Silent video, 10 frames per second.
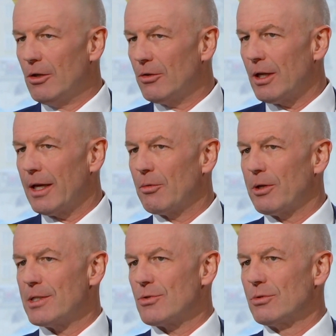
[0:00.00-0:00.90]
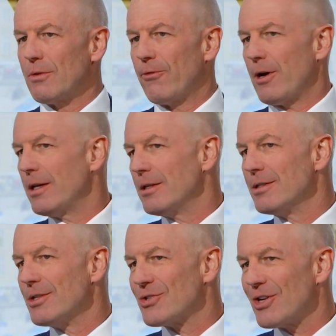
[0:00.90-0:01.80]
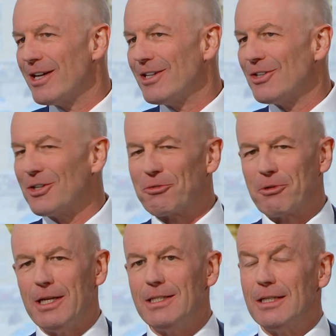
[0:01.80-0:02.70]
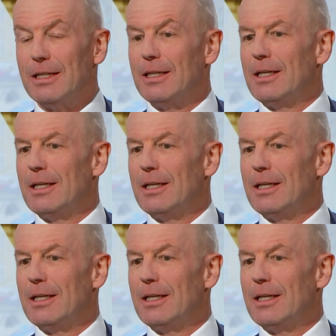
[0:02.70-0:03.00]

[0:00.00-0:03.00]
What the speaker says: look like when it's all defined and decided and agreed